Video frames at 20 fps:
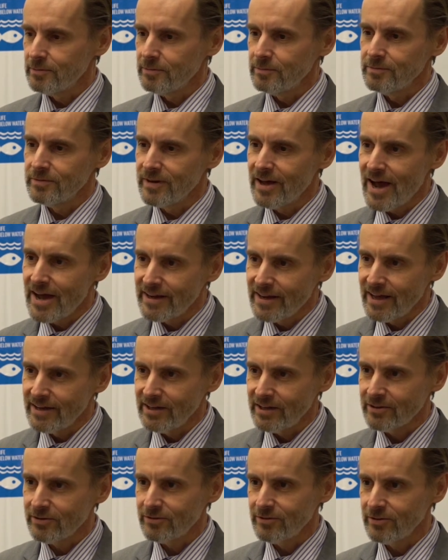9
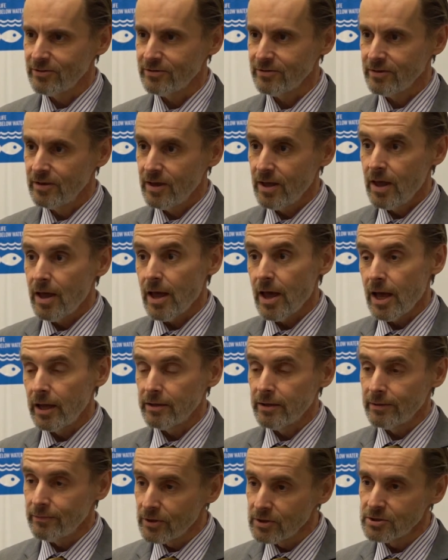annexes, and
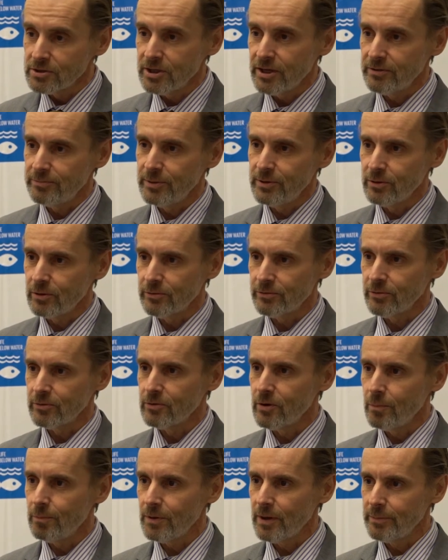eventually has been also
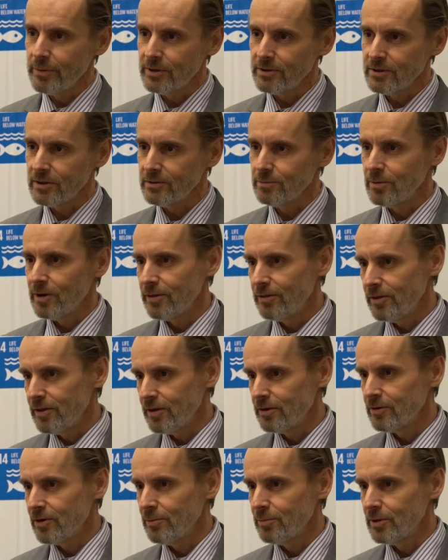complemented by the
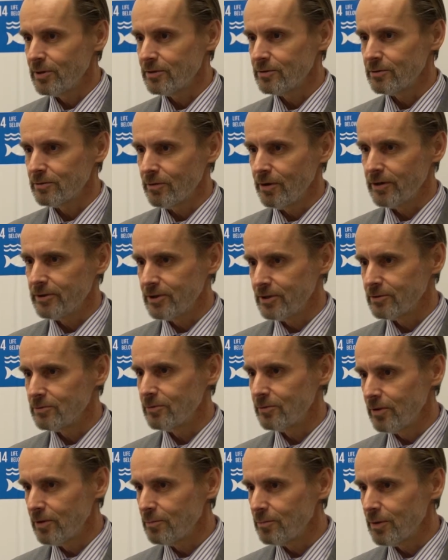agreement relating to
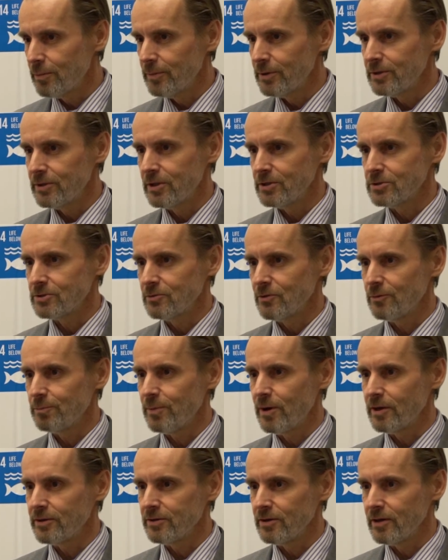the implementation of
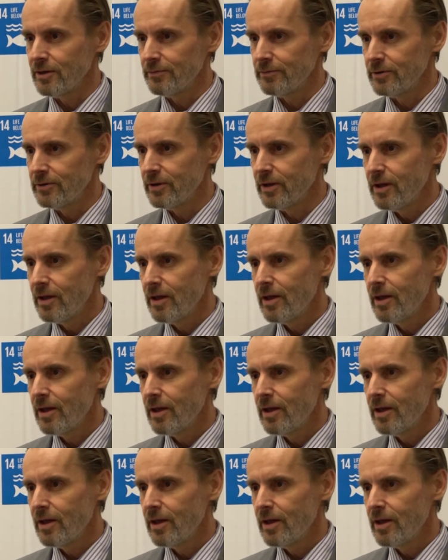Part 11